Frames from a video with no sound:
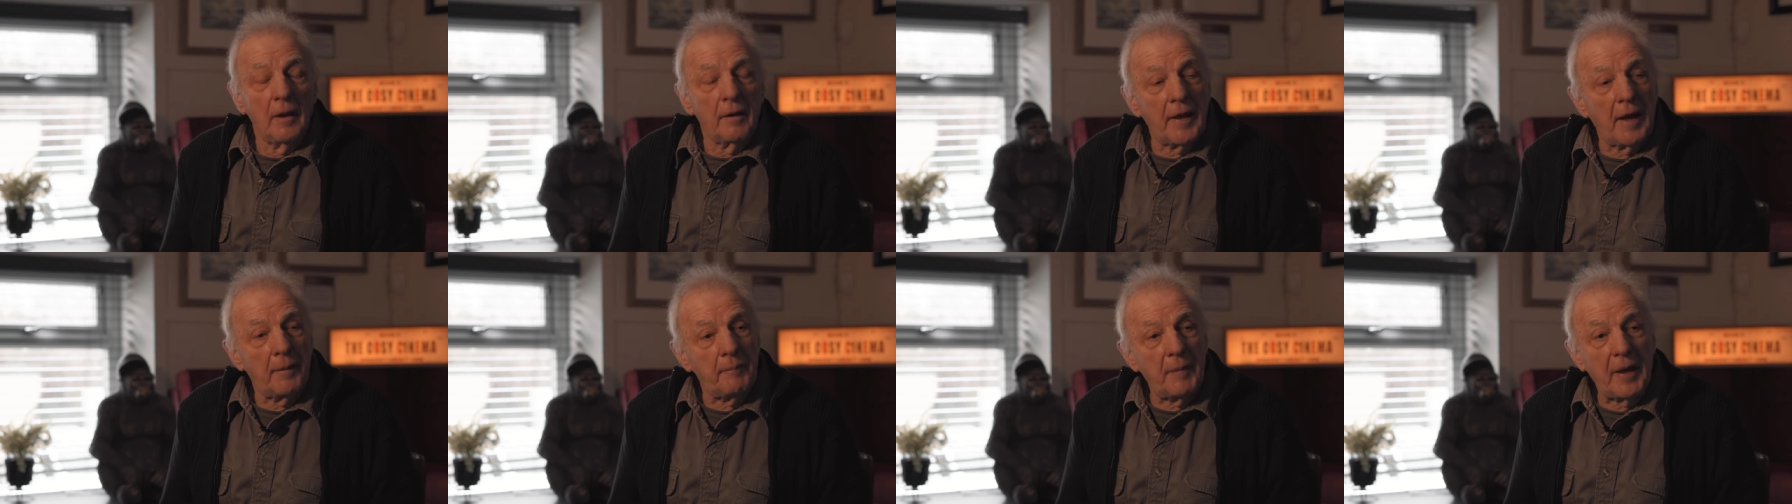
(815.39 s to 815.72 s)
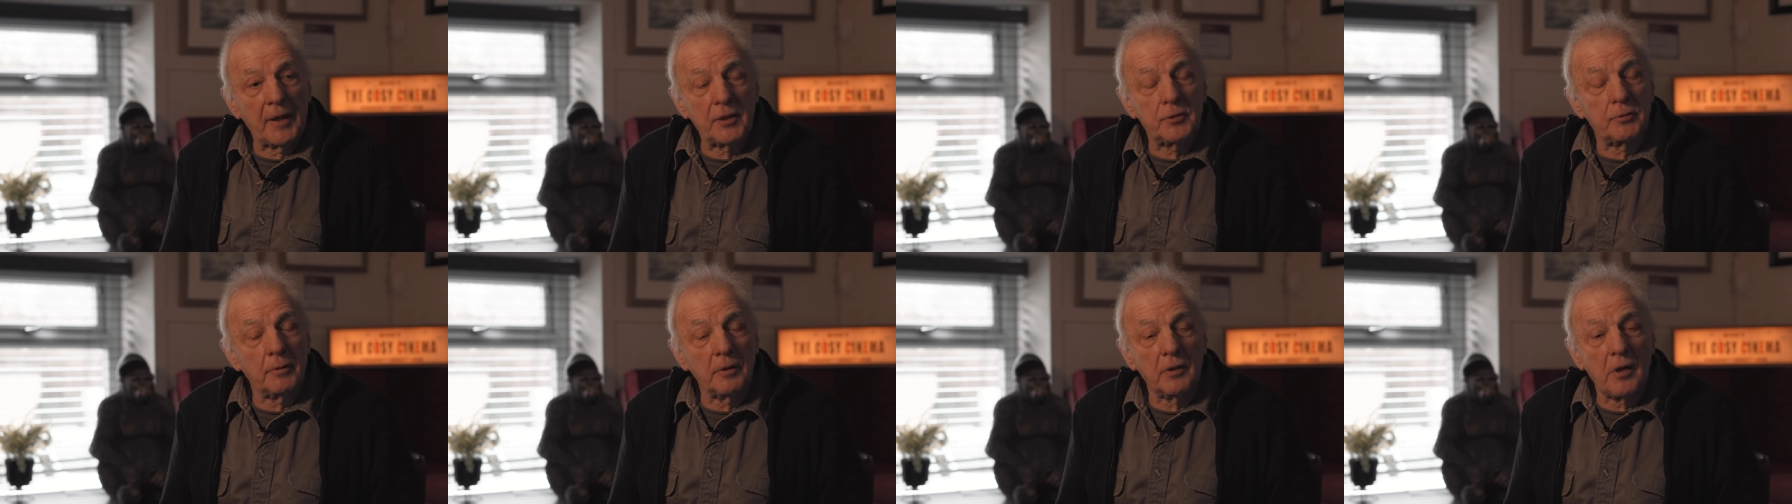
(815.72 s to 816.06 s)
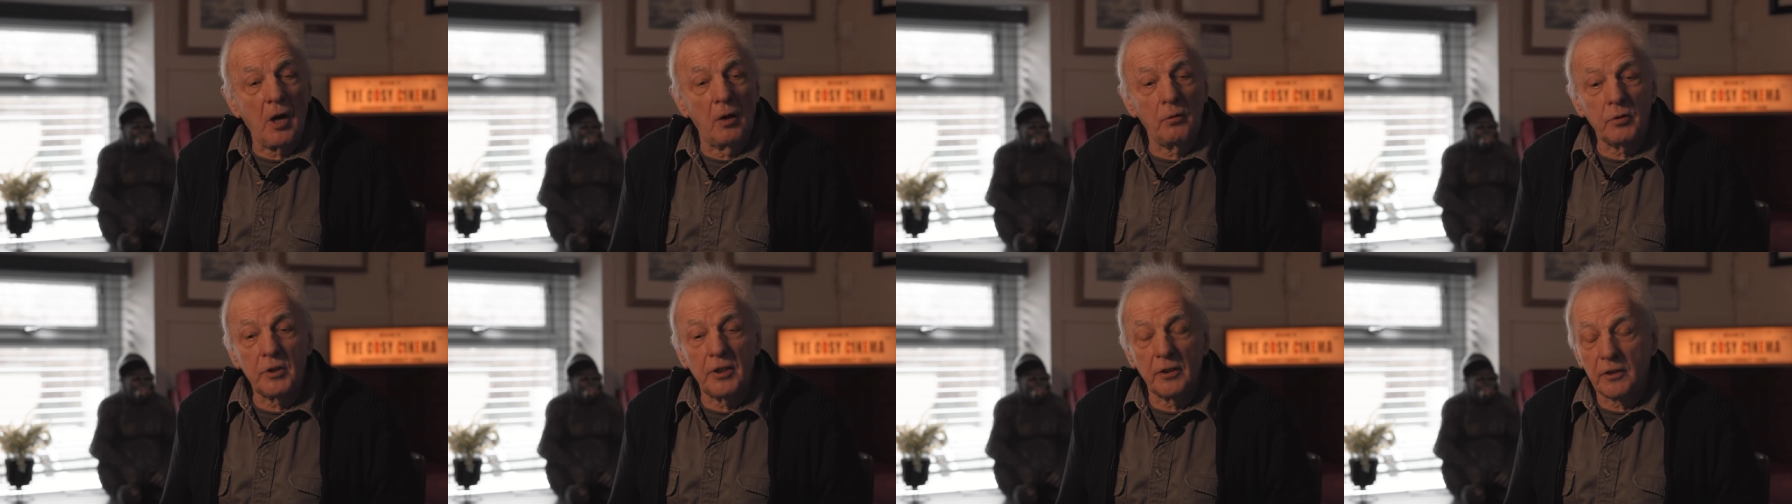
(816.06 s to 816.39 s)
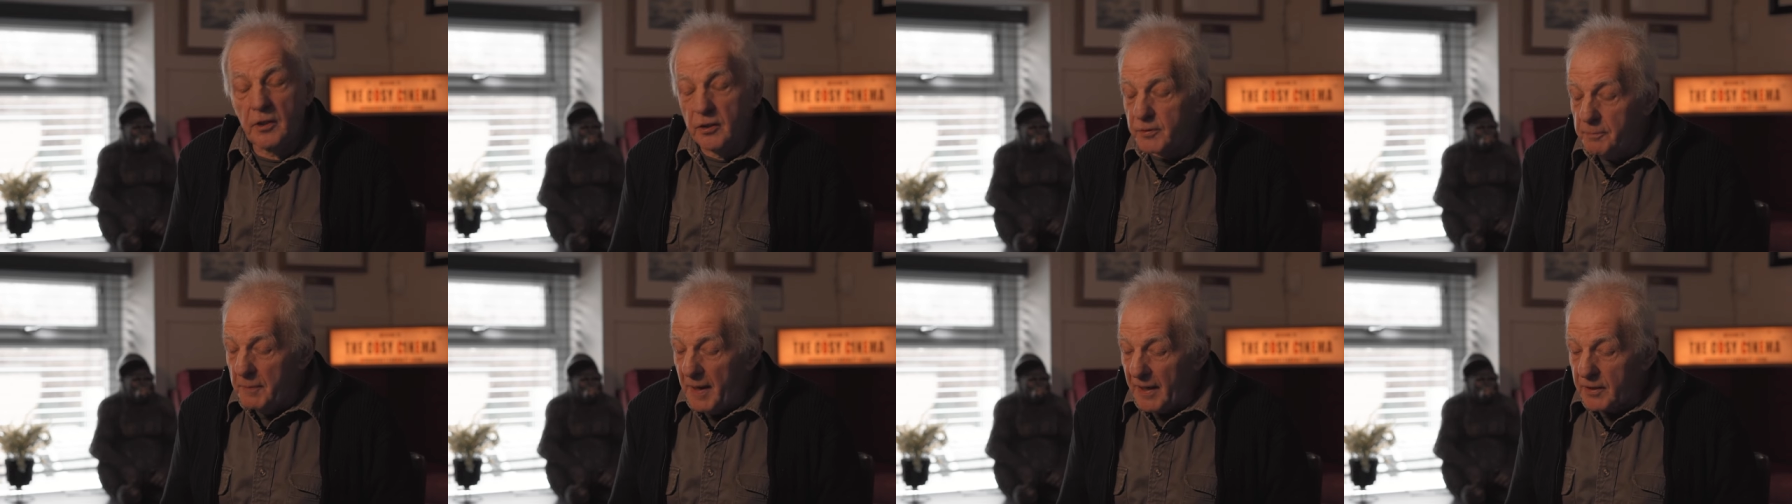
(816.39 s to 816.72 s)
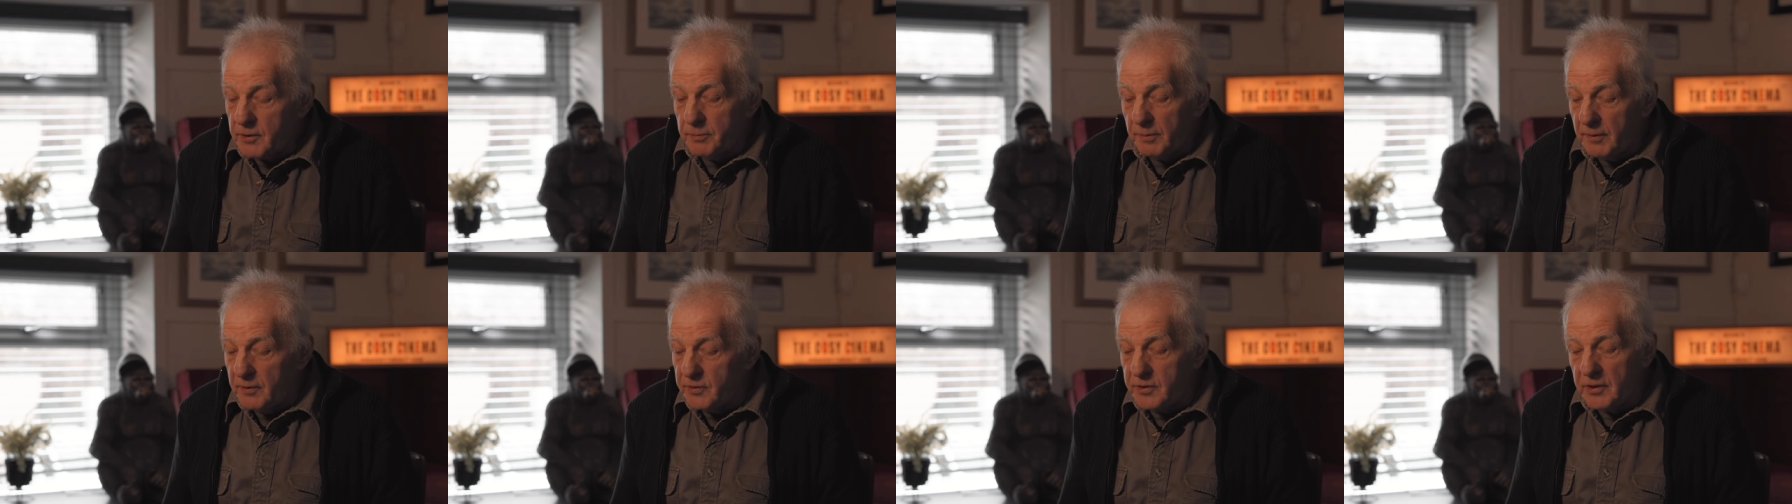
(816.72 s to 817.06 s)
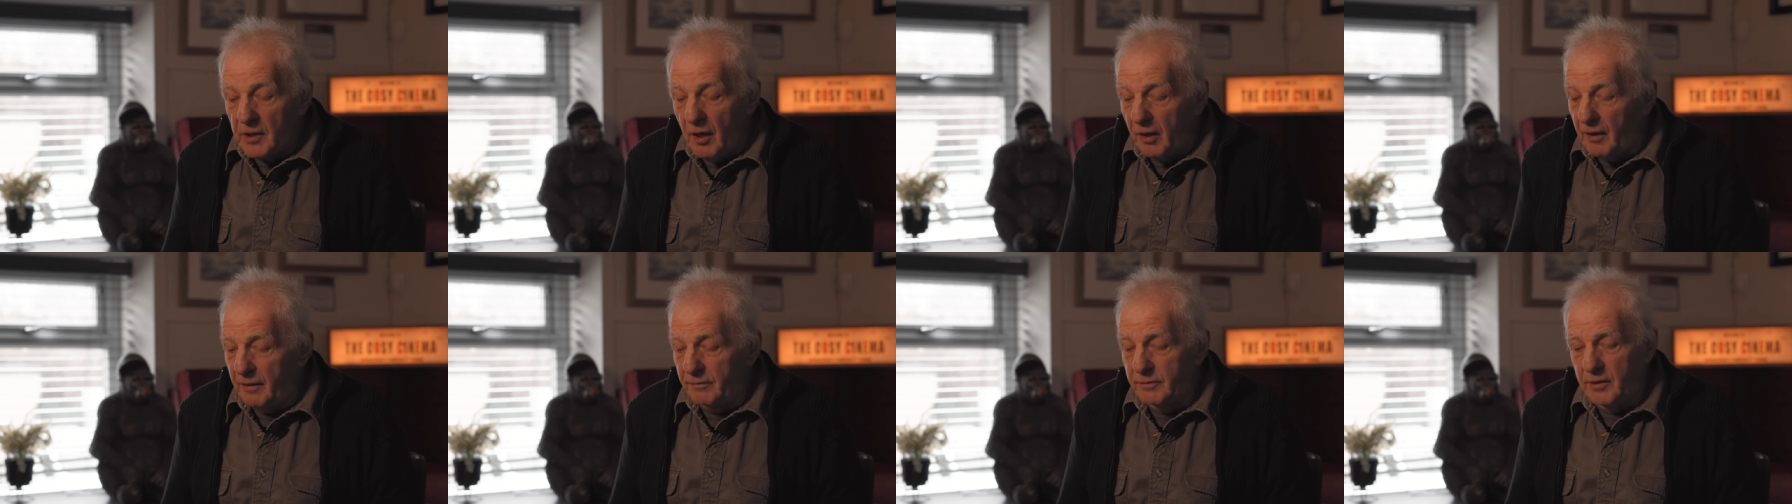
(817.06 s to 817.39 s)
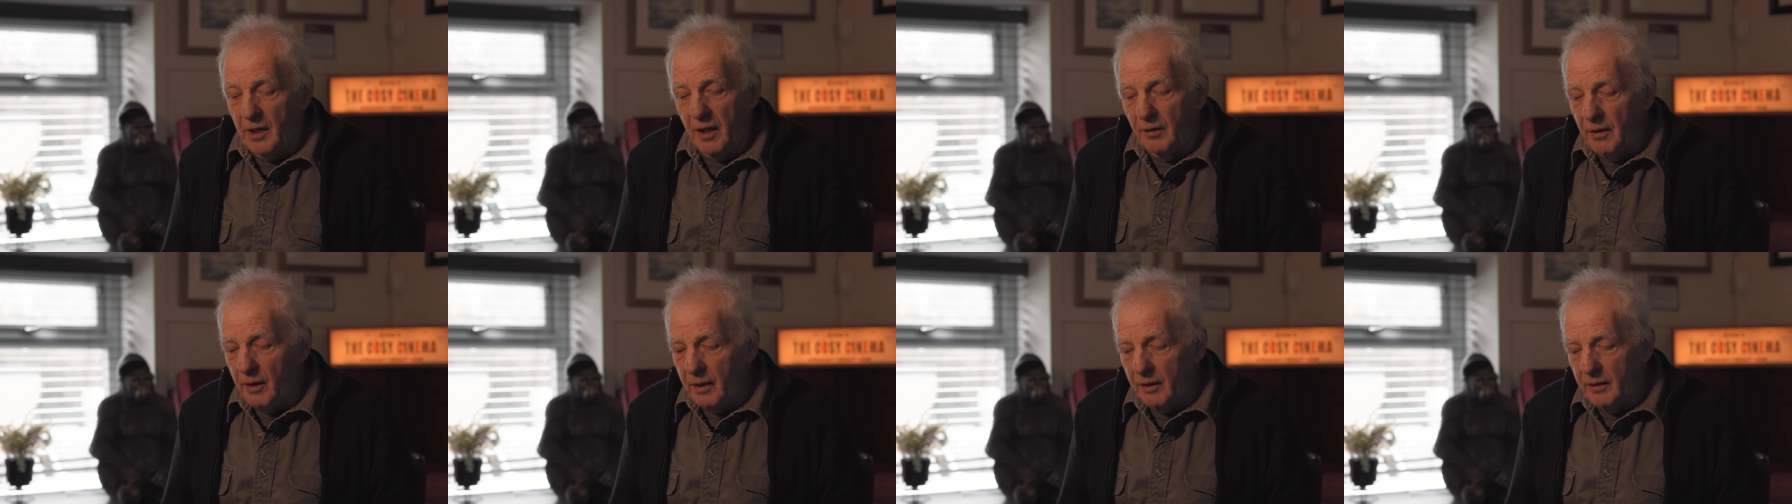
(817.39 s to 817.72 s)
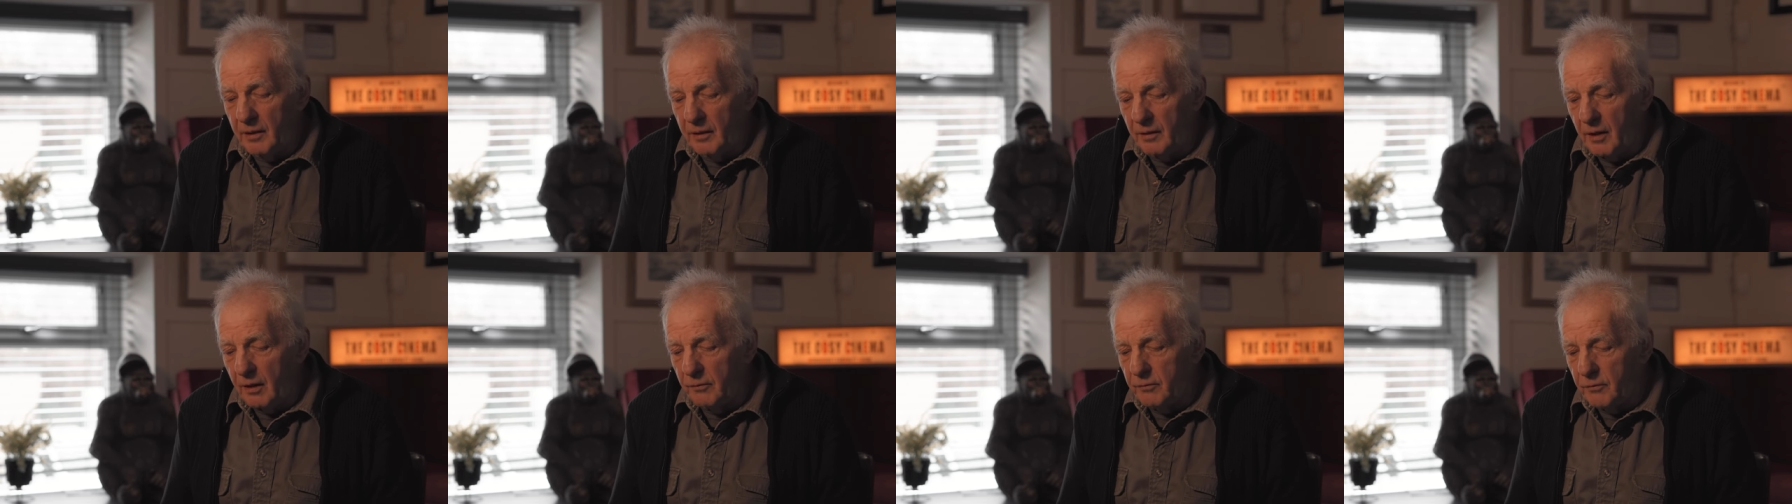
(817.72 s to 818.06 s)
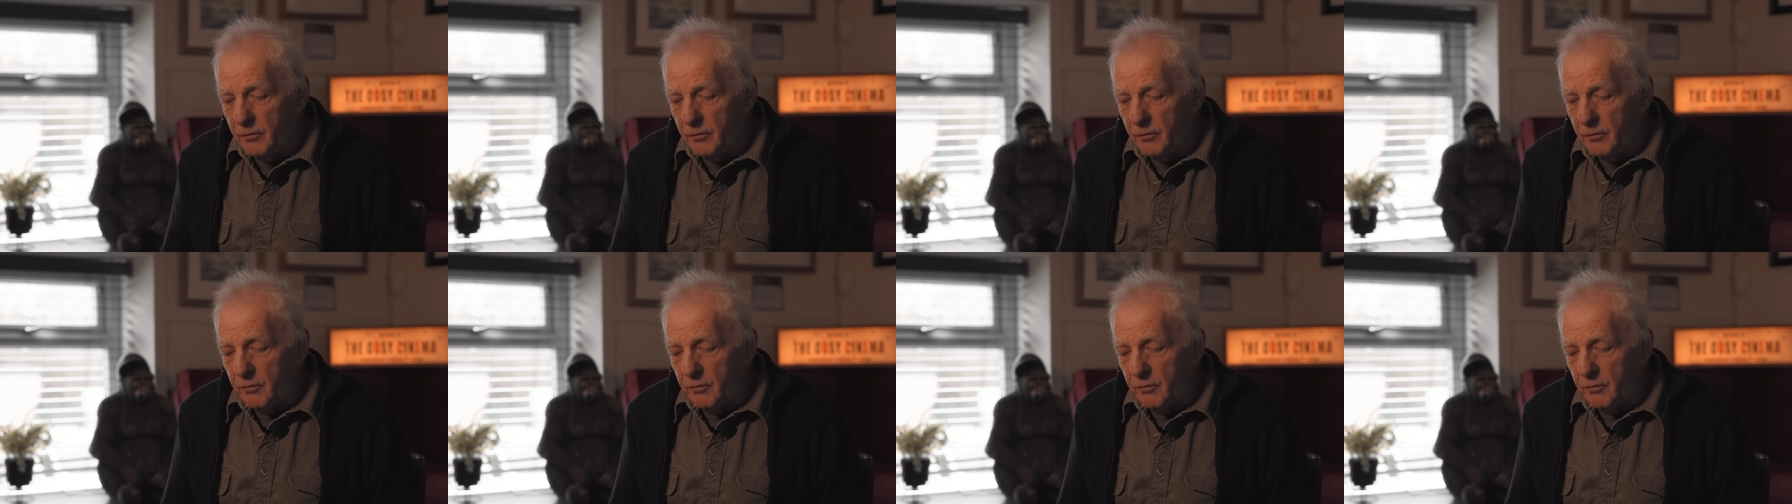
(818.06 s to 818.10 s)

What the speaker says: that Mexican culture, because Mexico has got a